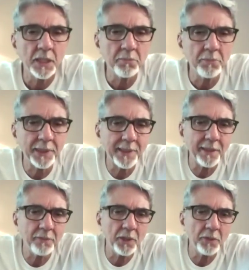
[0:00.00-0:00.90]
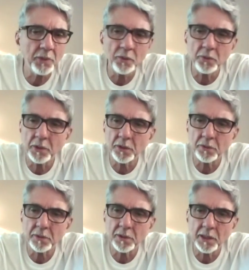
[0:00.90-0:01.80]
But then when we look
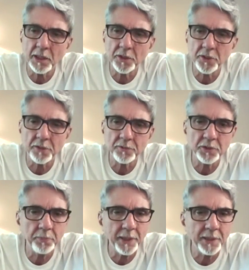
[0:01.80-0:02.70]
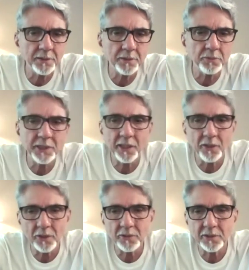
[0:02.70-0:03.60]
into the nature of space, we
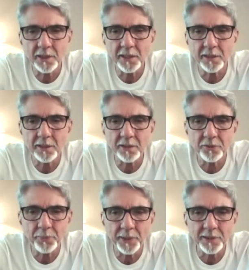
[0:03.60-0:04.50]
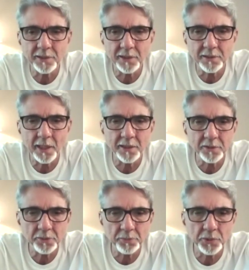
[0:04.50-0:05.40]
cannot say that space is
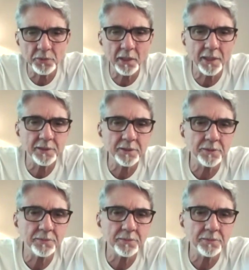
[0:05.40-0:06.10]
attributeless.